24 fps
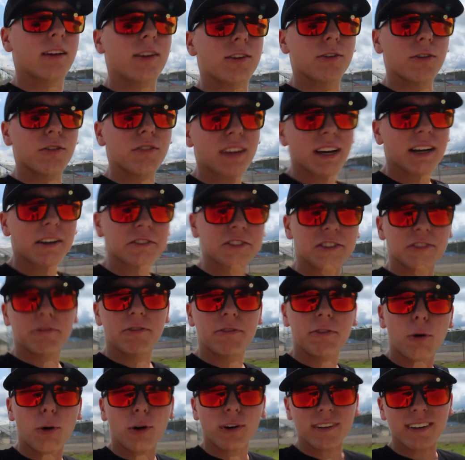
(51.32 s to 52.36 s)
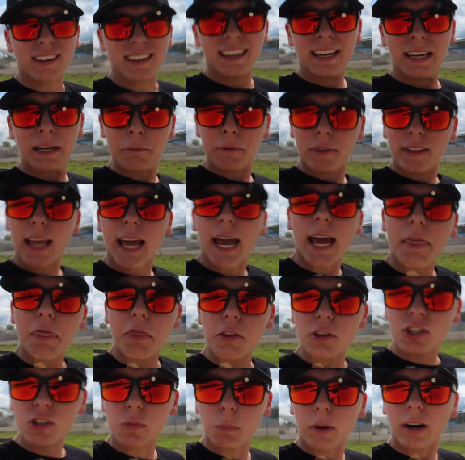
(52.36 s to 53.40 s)
2014 when they had
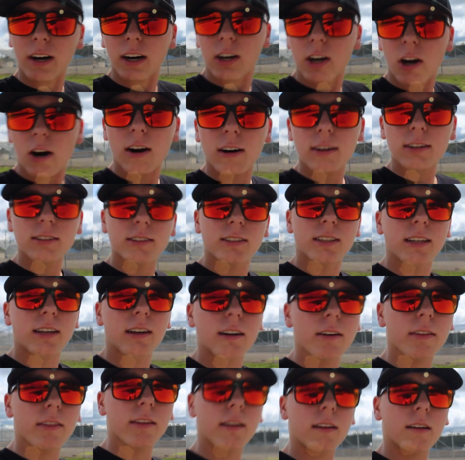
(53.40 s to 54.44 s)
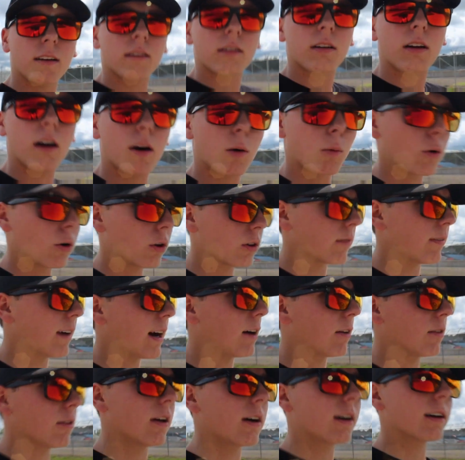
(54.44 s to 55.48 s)
the sprint cars here, the World of
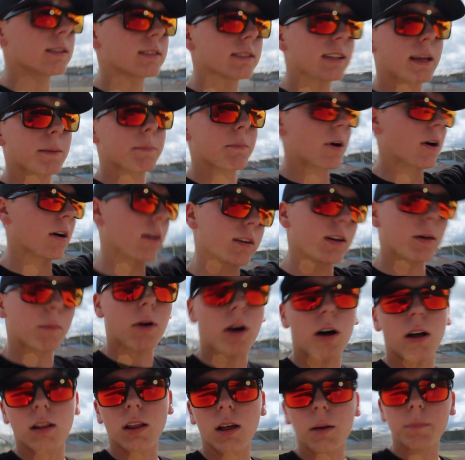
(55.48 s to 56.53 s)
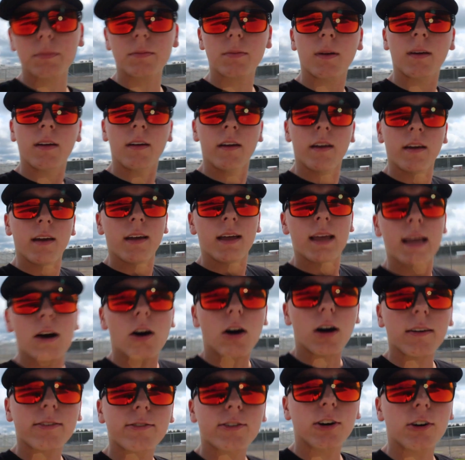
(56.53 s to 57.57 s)
Outlaws. They parked them all up
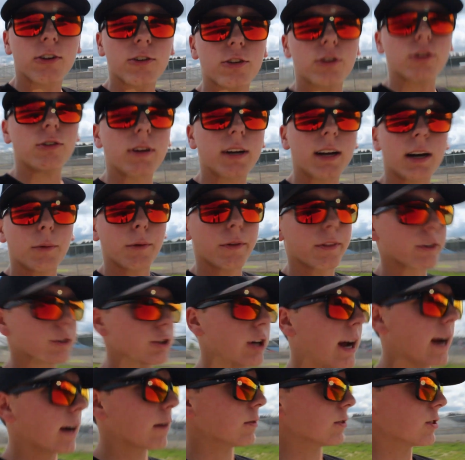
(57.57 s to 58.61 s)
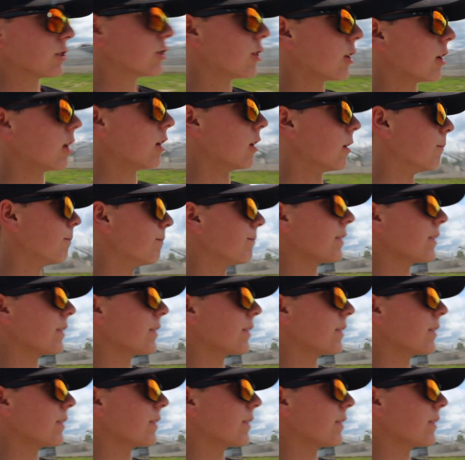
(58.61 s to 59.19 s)
off turn 2 here when the track was dirt.